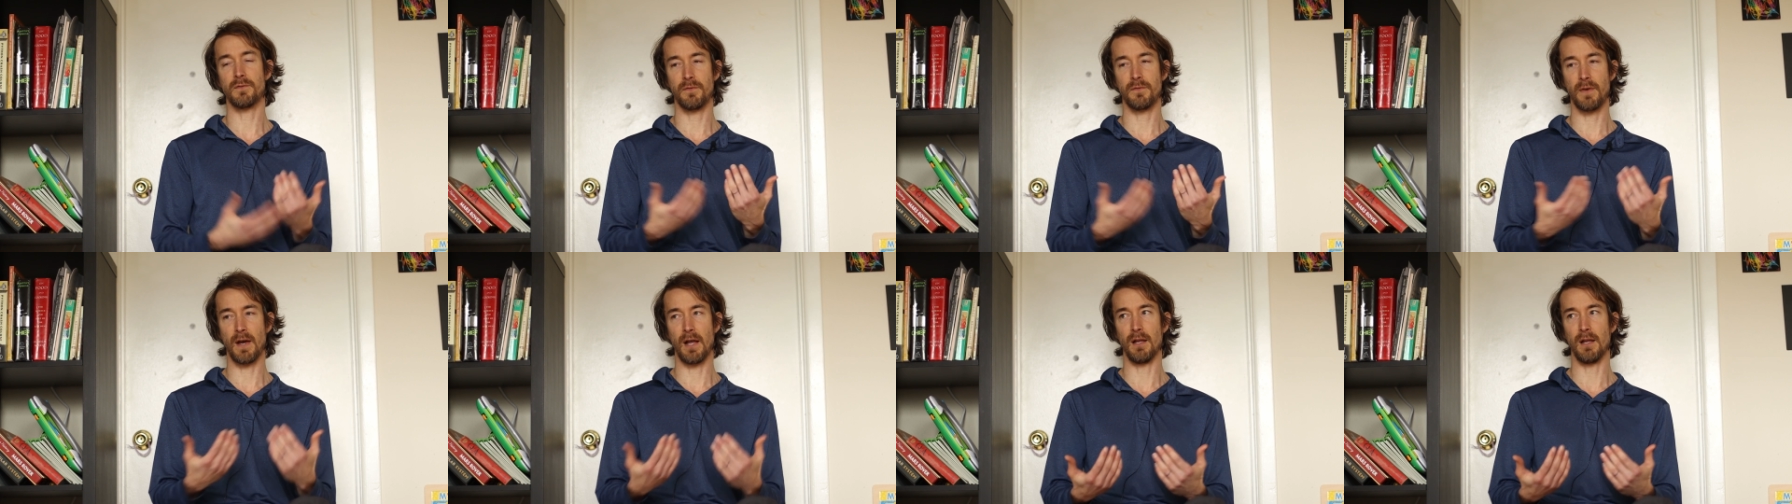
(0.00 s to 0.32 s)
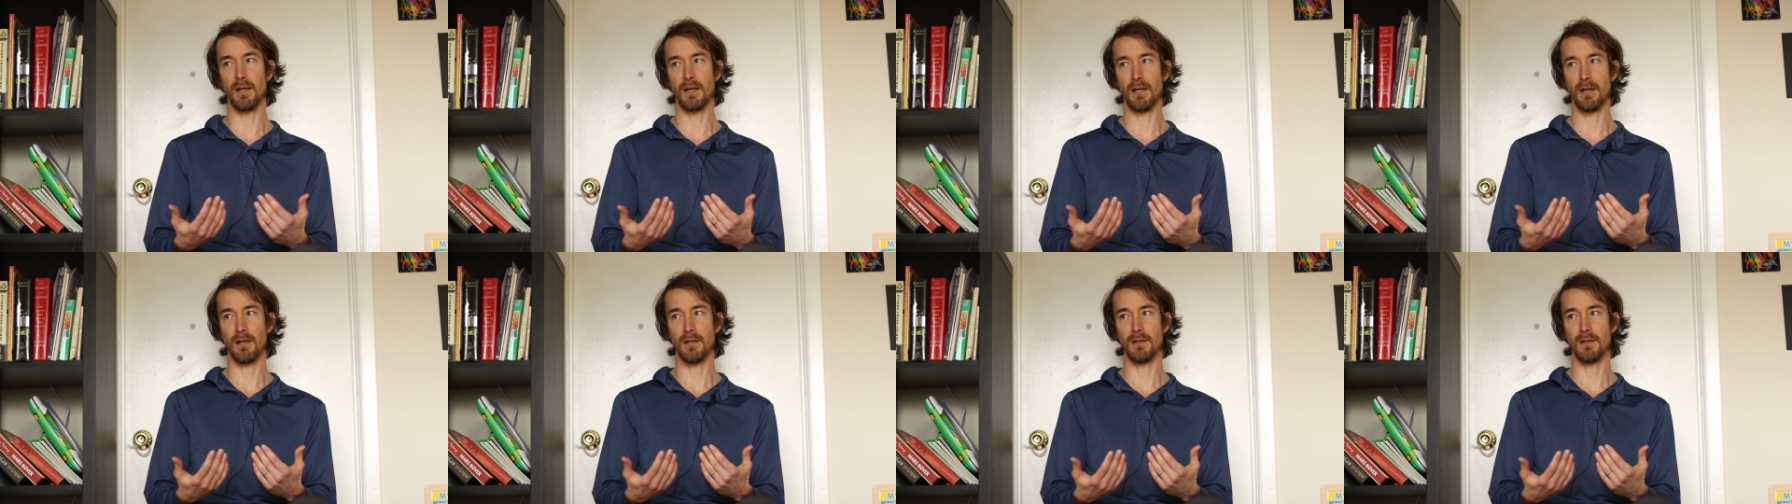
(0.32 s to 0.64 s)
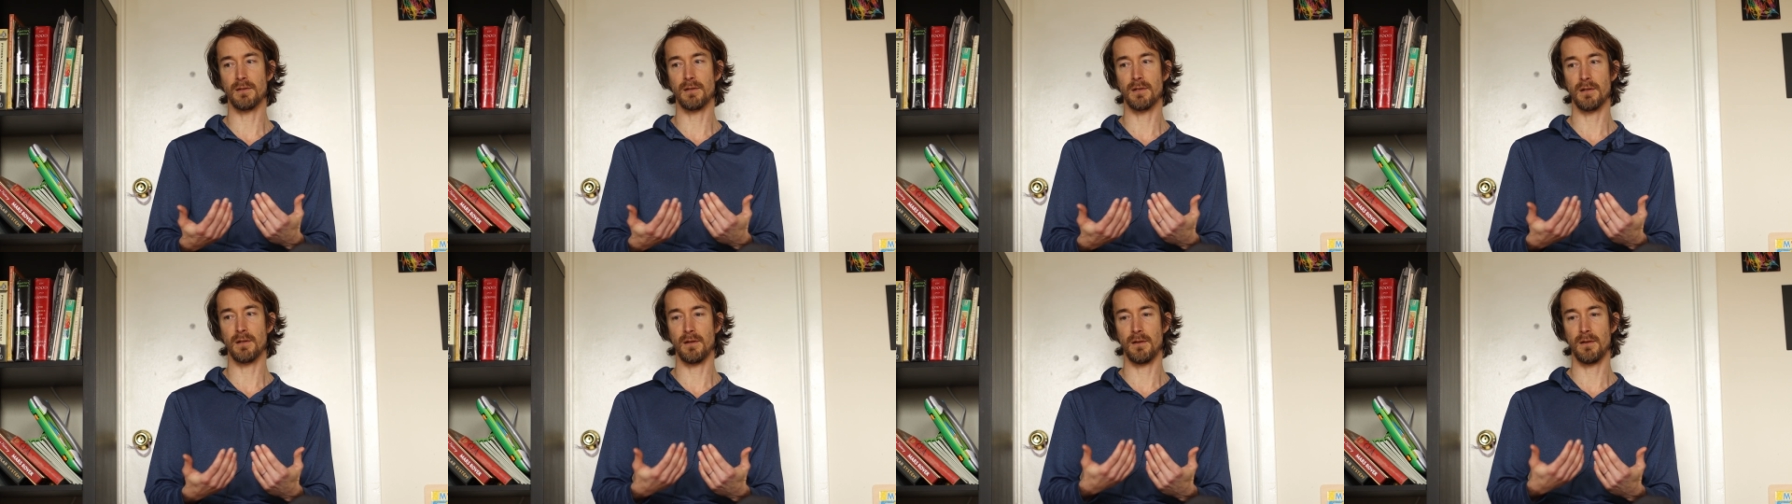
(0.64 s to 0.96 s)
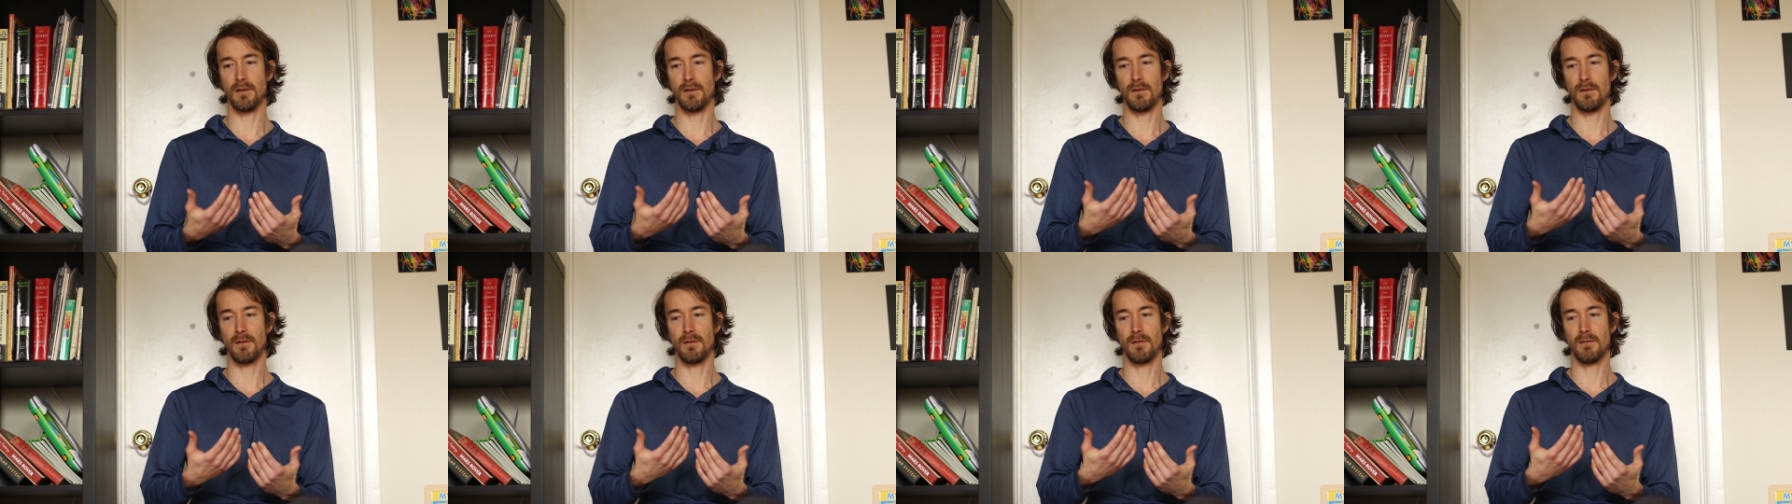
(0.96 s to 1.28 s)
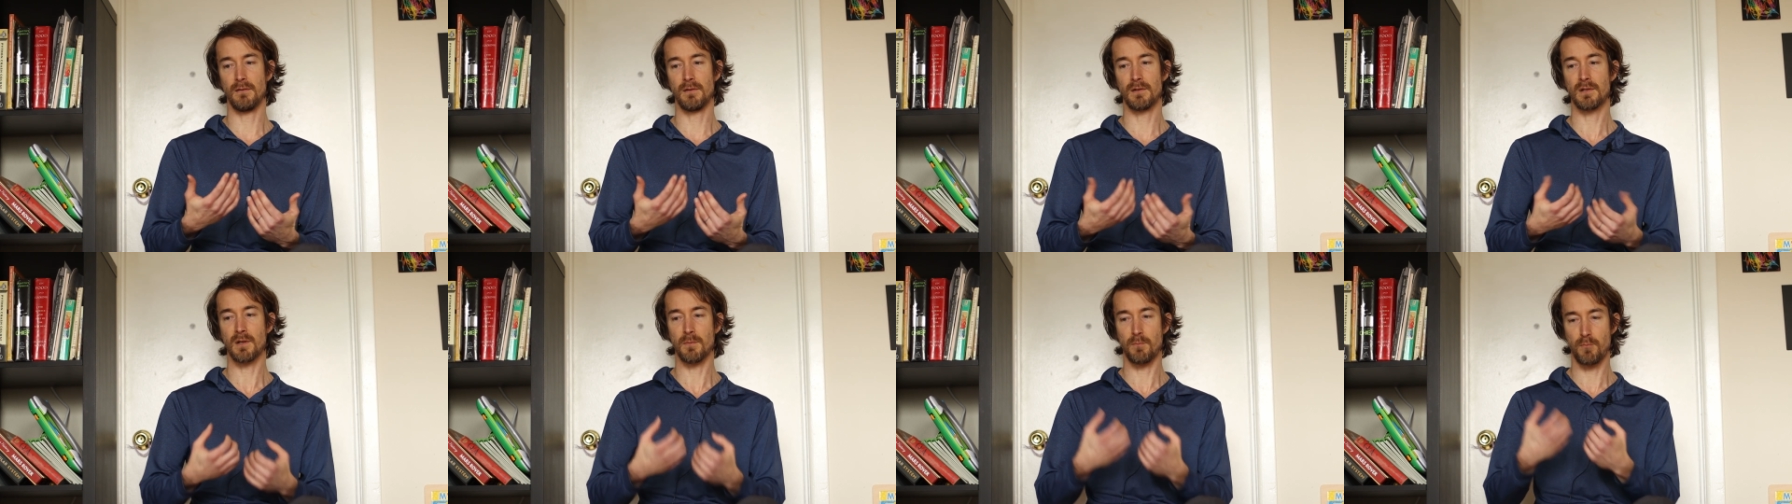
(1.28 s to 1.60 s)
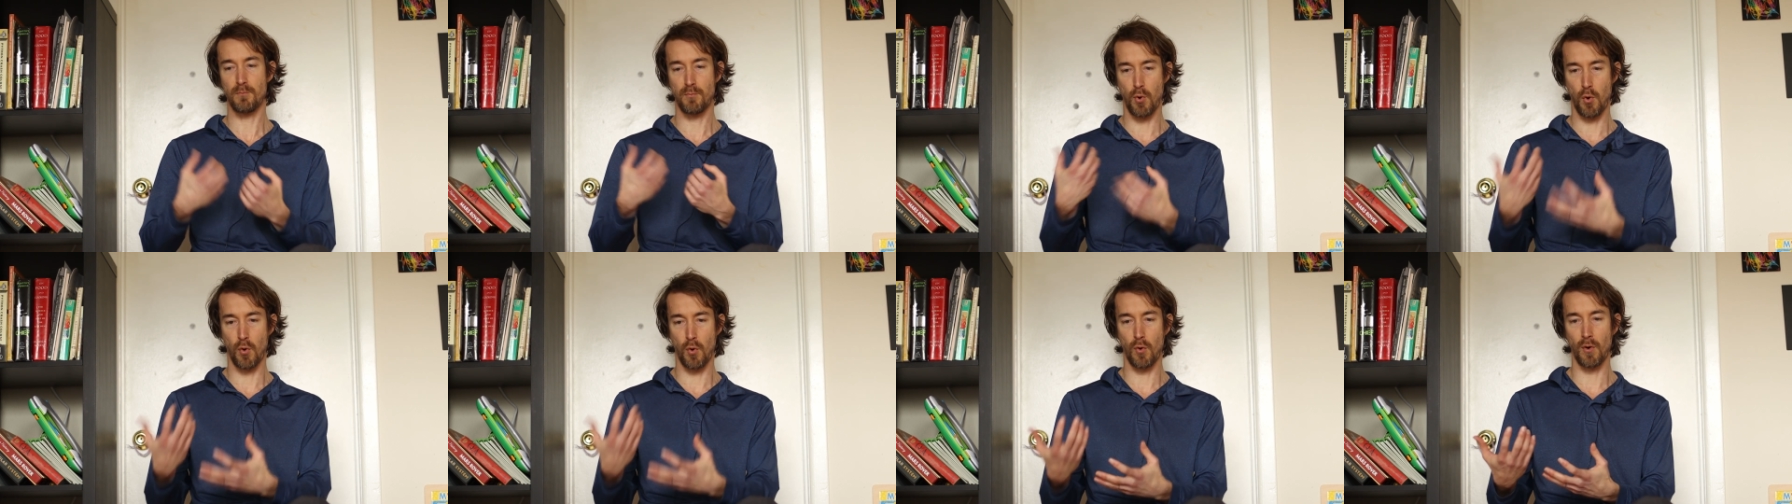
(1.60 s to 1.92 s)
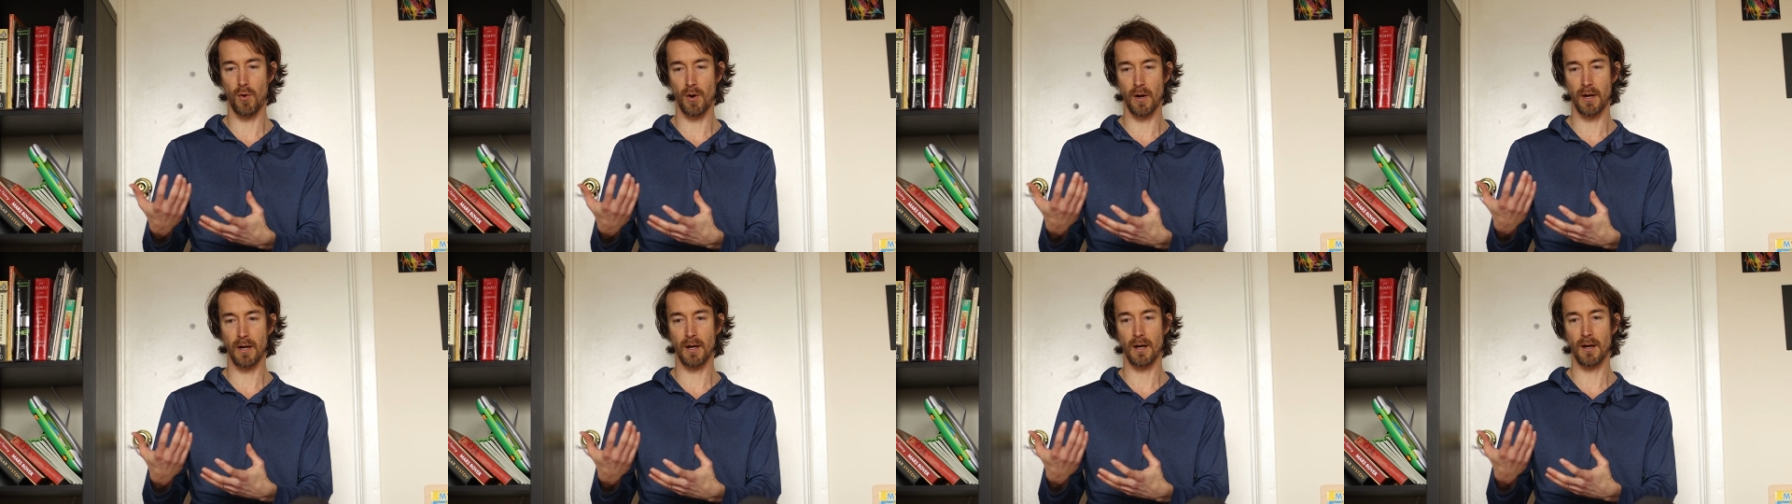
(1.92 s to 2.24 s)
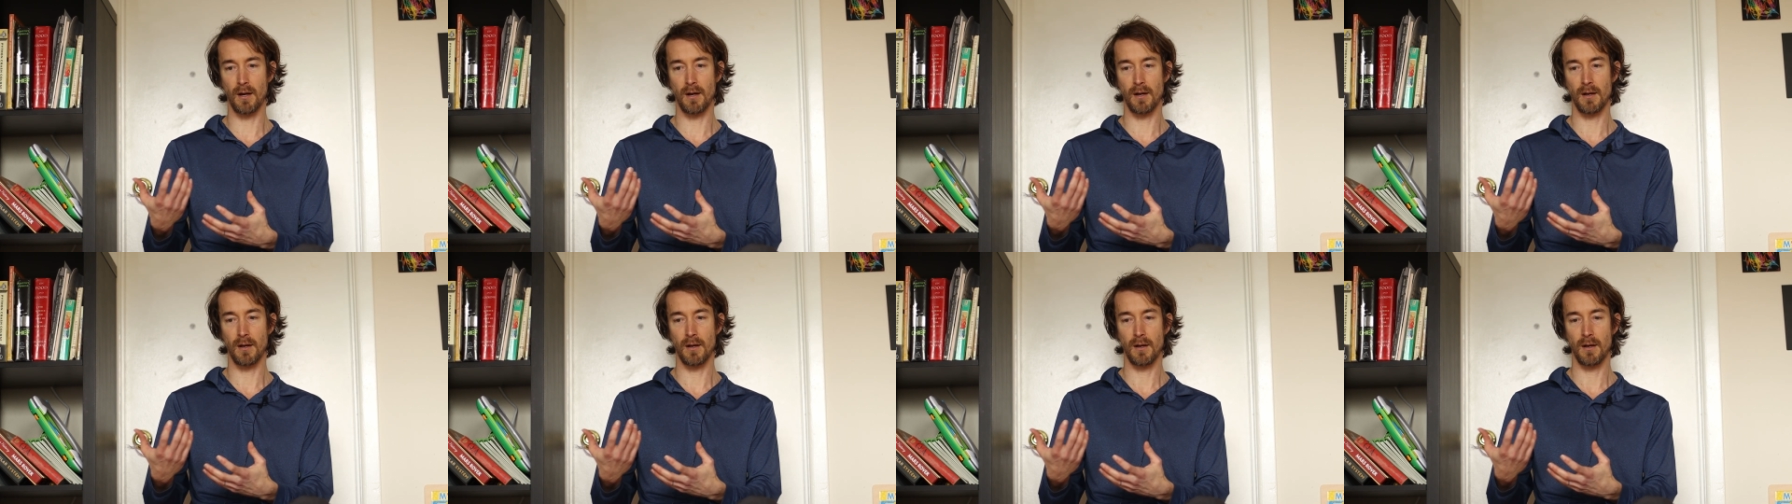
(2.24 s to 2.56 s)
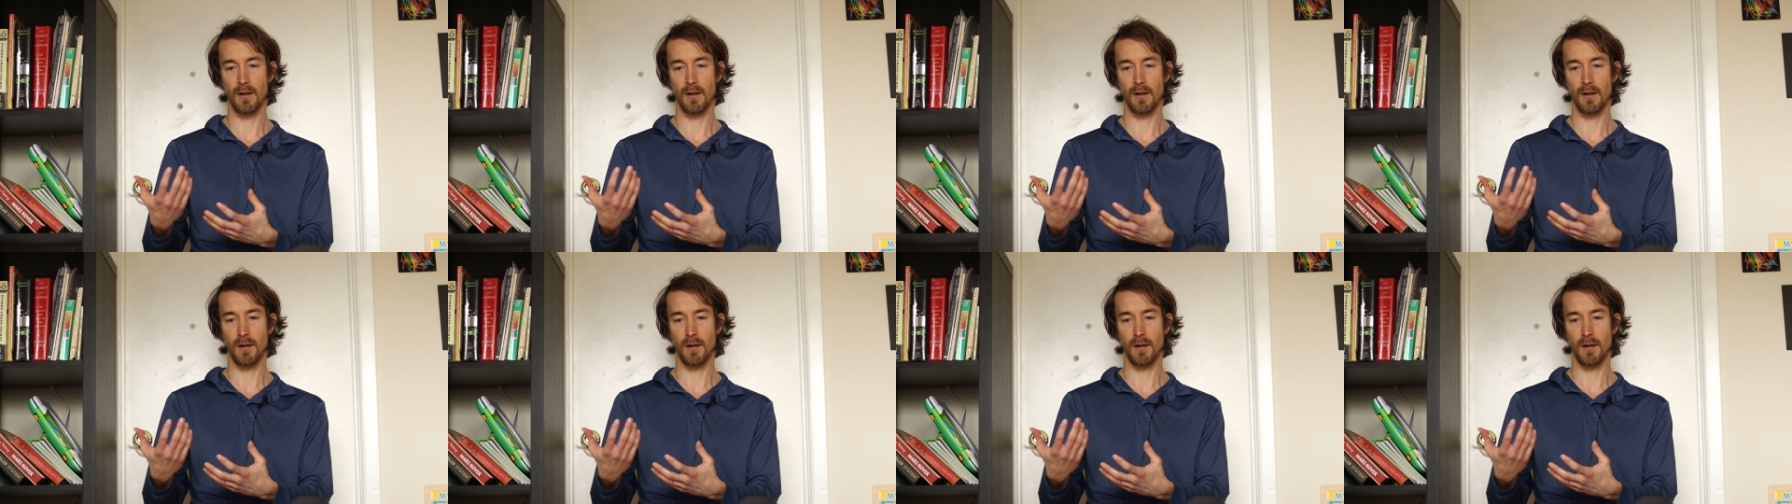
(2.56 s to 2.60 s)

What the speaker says: fell into supporting